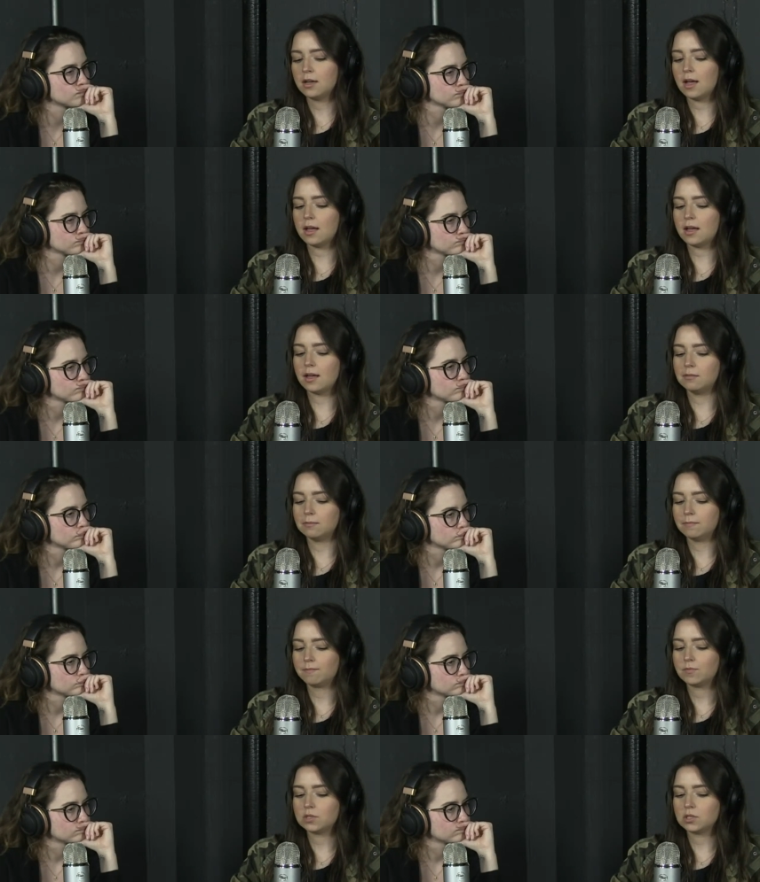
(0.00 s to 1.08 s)
Speaker 1: Um,
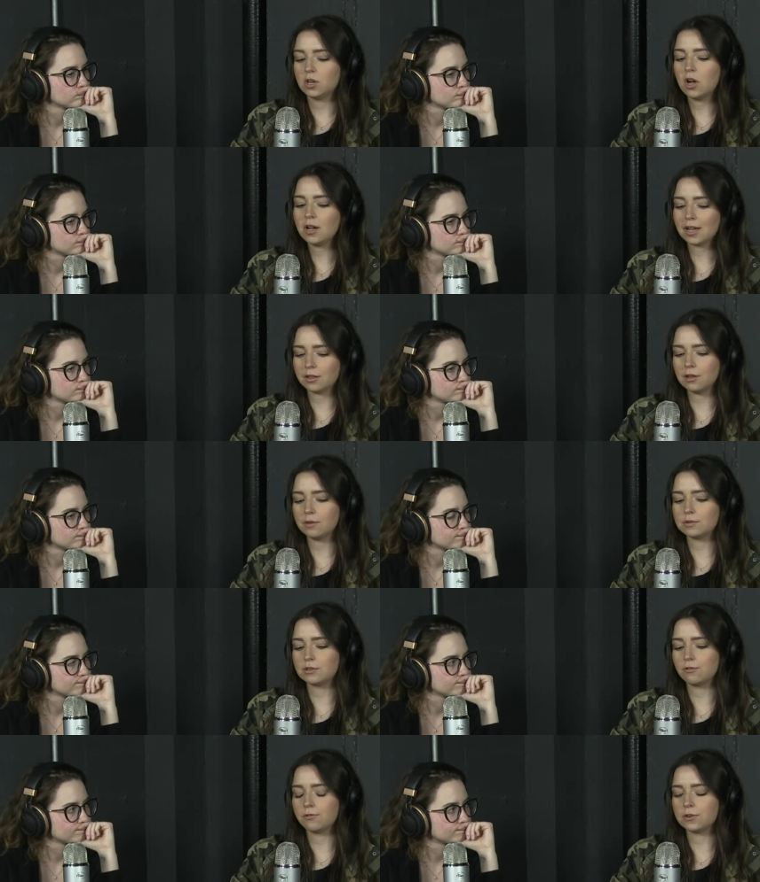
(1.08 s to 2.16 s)
Talk, I think, was the
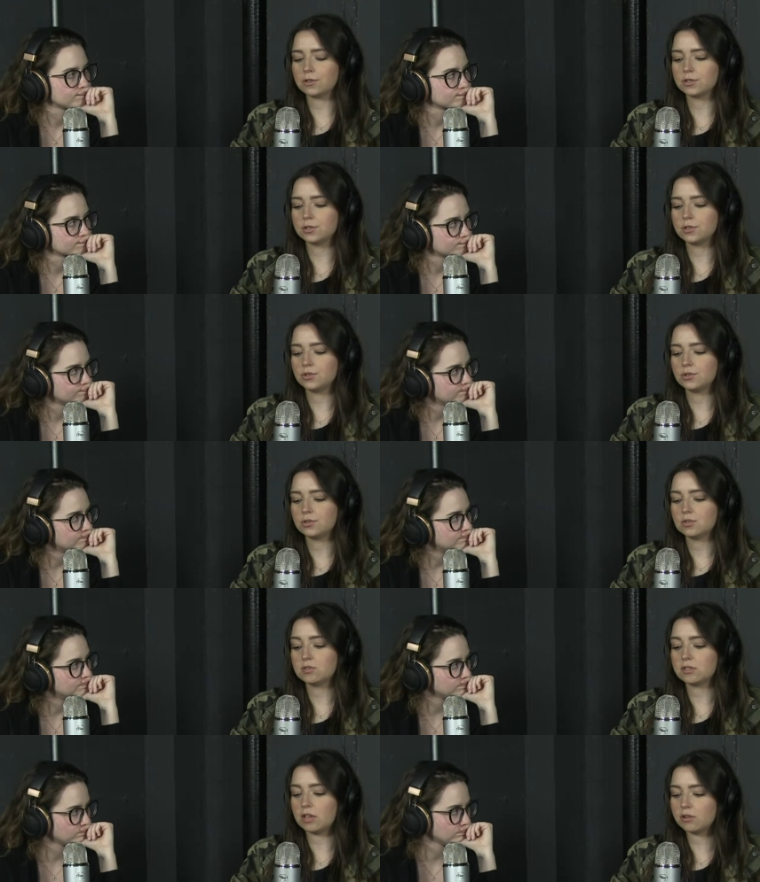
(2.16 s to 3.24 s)
first
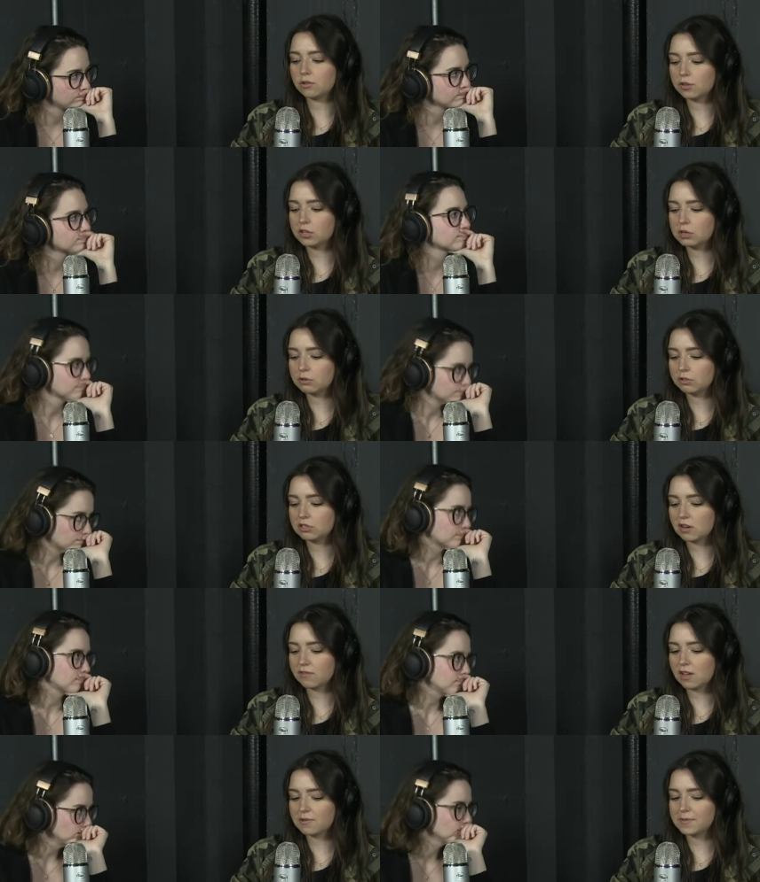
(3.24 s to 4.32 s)
single that he released off the
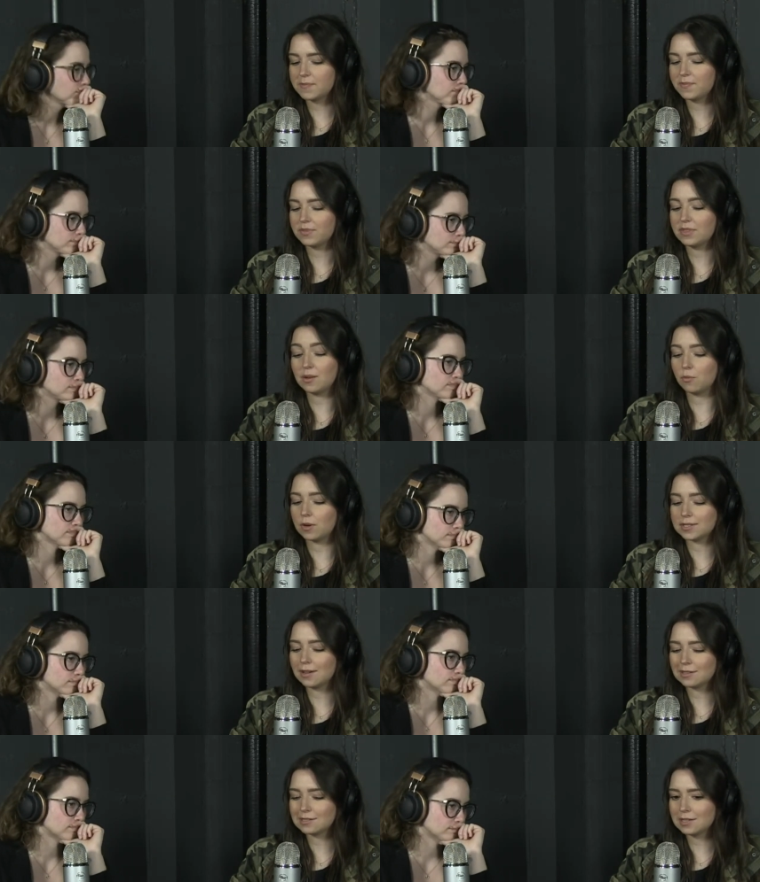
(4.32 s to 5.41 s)
album that wasn't
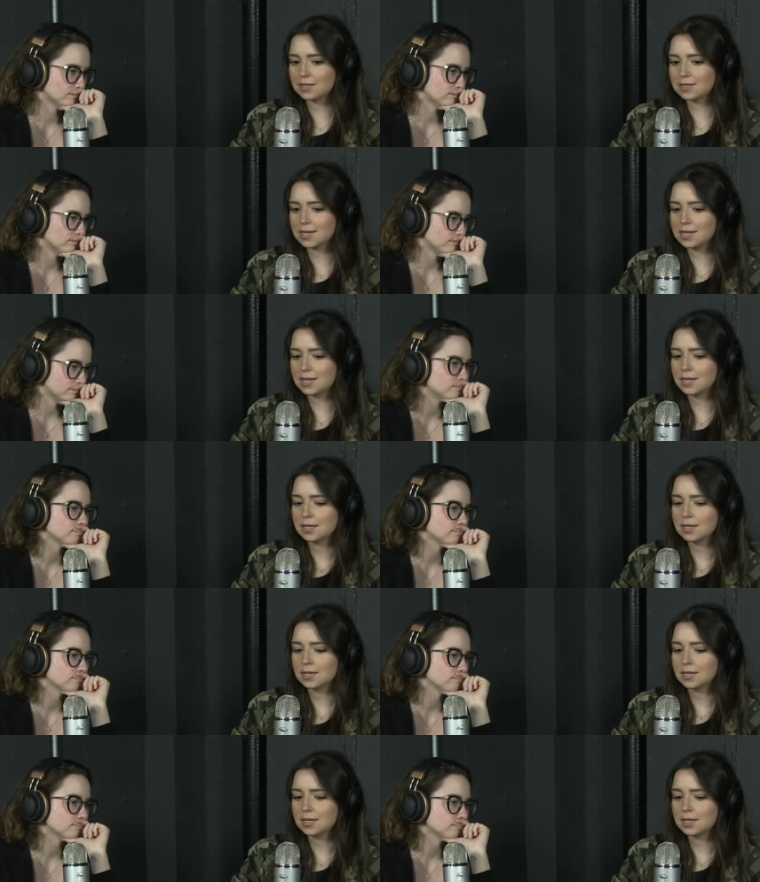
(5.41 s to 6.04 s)
on Sun City.